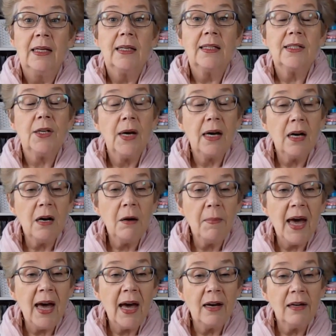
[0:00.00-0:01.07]
So how
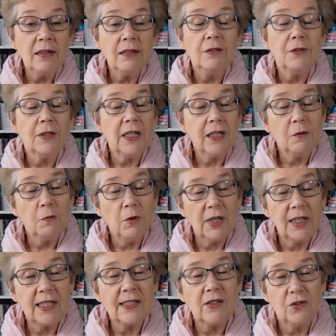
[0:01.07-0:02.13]
about looking at what
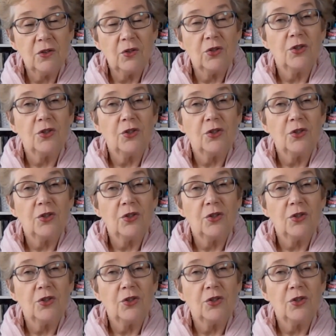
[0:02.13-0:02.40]
is on your